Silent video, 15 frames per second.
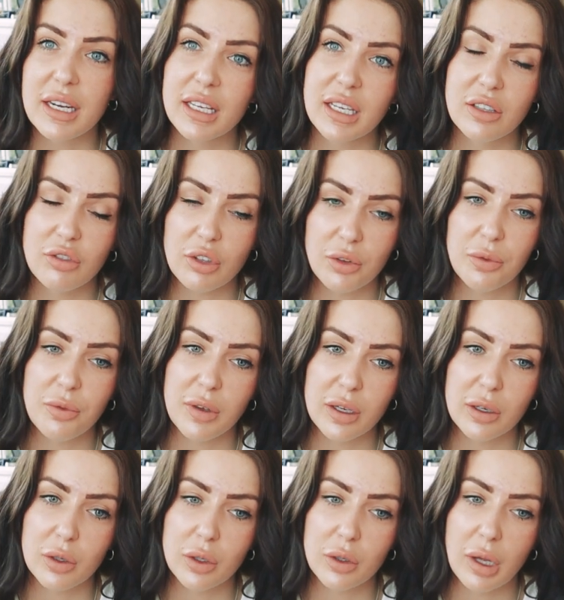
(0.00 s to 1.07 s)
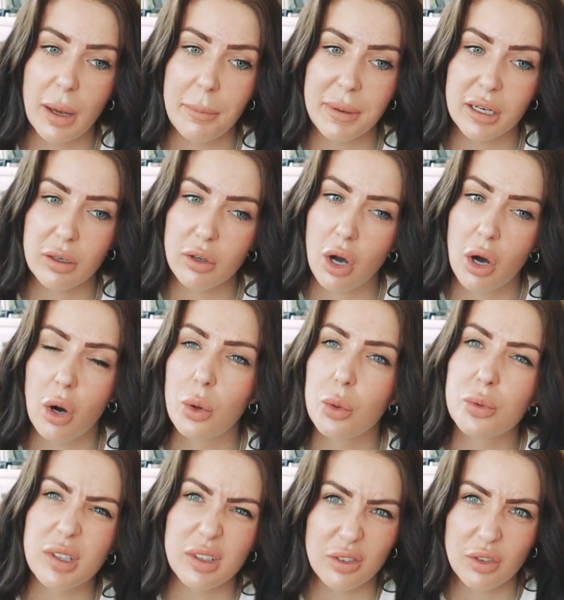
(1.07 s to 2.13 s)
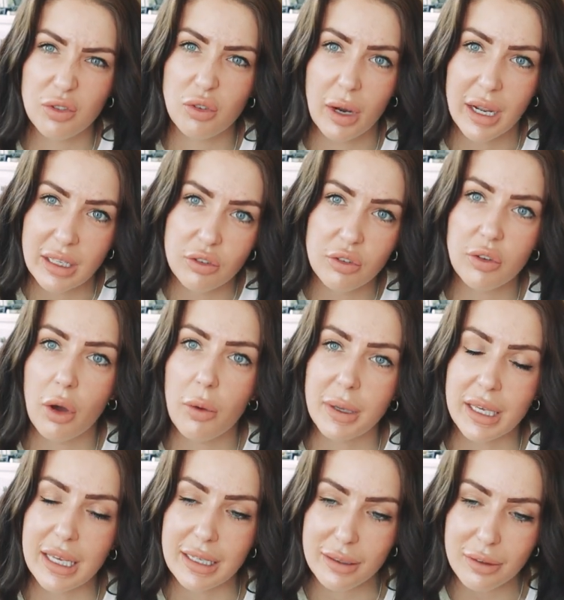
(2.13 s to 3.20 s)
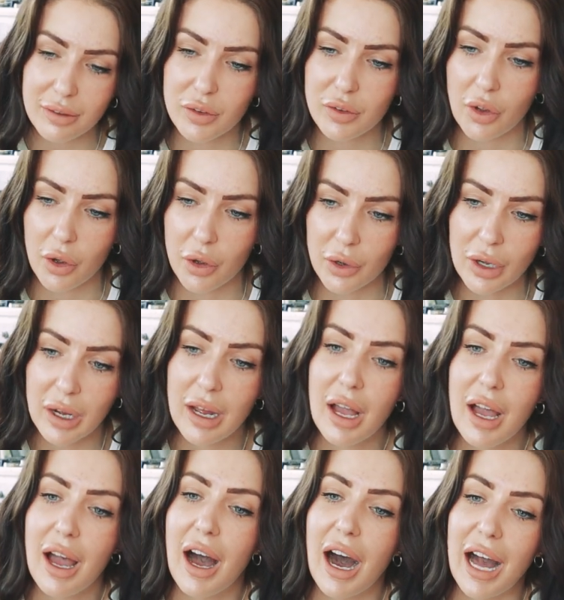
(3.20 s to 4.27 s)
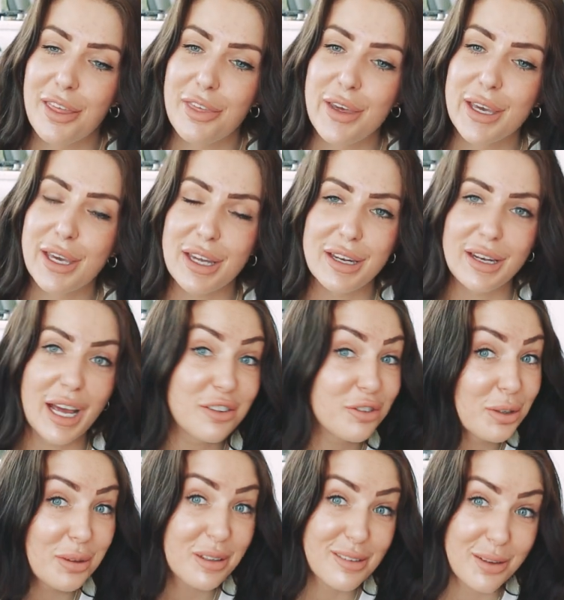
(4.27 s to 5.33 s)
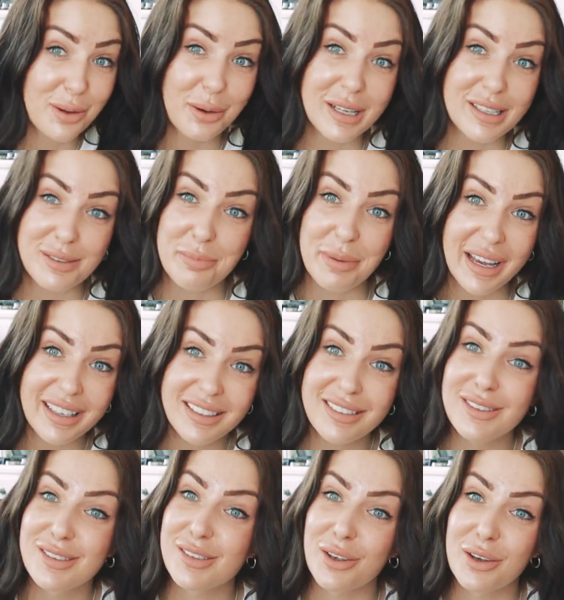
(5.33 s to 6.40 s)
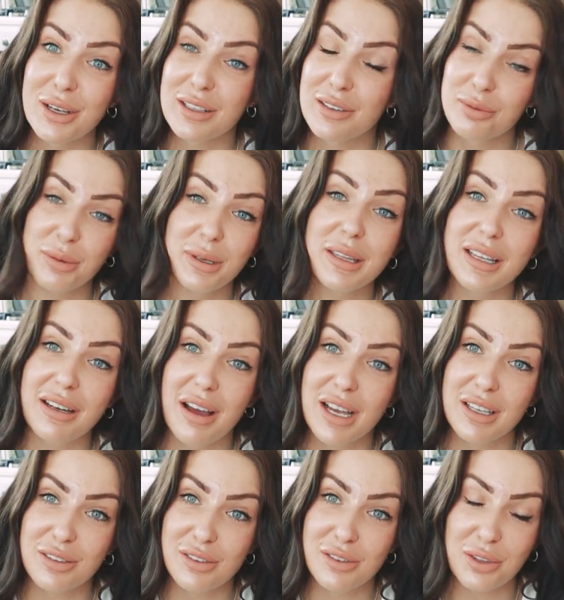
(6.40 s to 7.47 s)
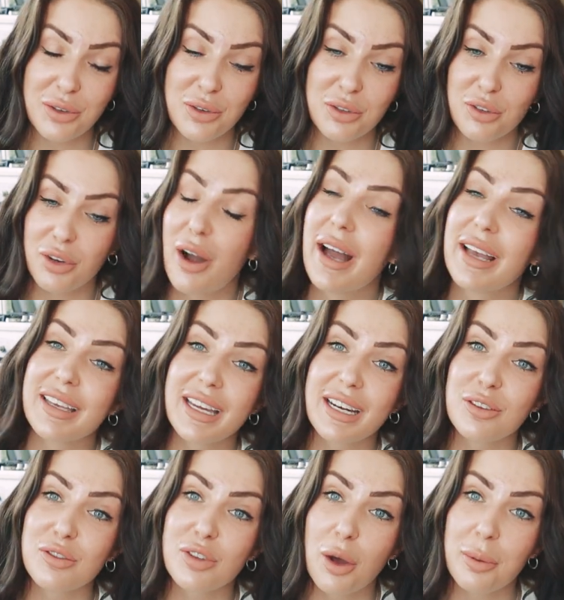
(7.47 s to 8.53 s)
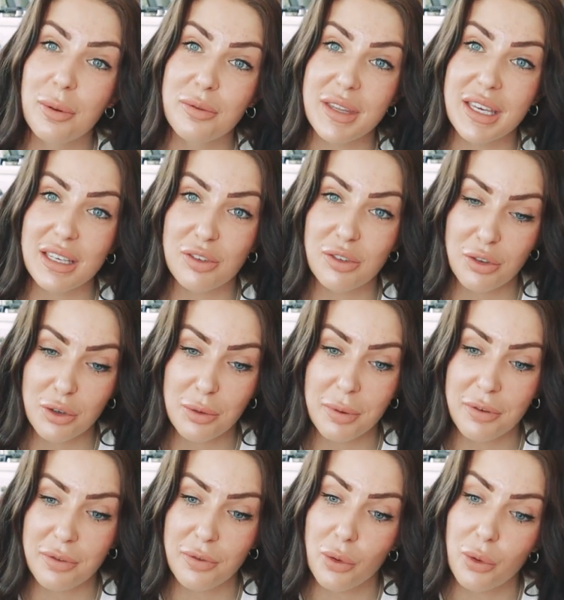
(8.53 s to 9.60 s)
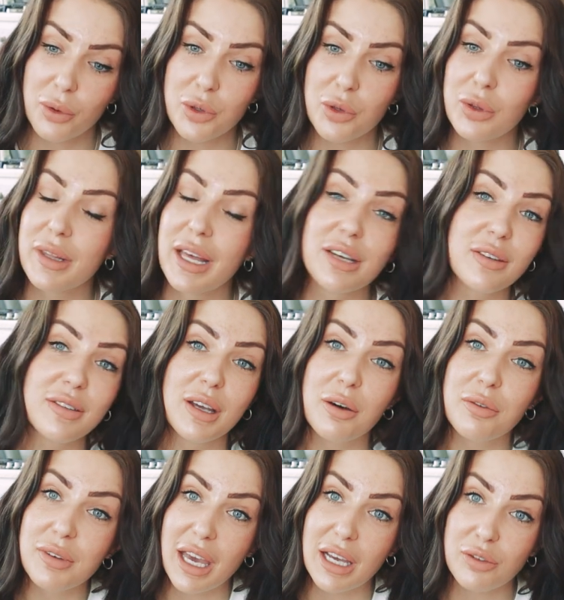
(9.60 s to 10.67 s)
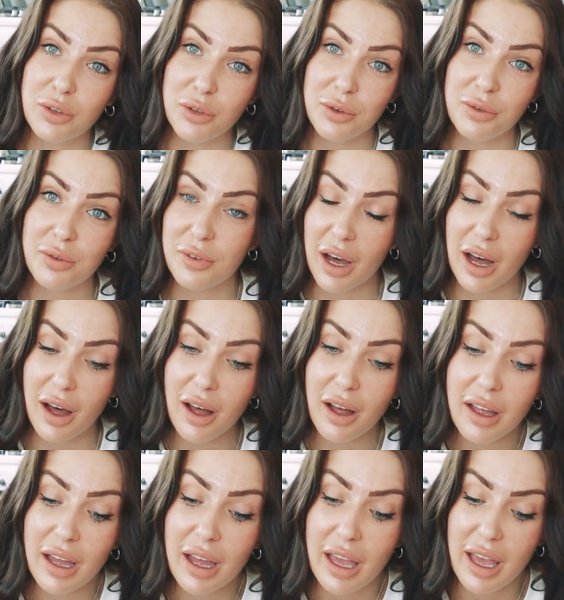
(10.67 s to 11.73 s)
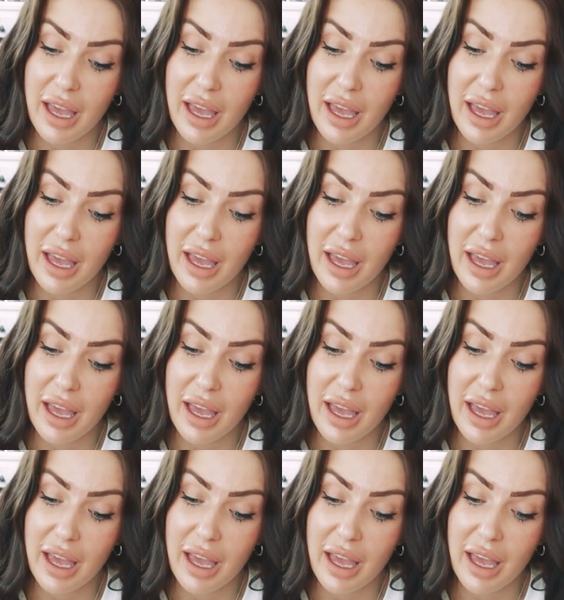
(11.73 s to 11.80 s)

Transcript: and it can just feel a bit cold and strange going in. So I think natural is always best. So it's really nice to try and get on top of the issue before you let yourself get too far.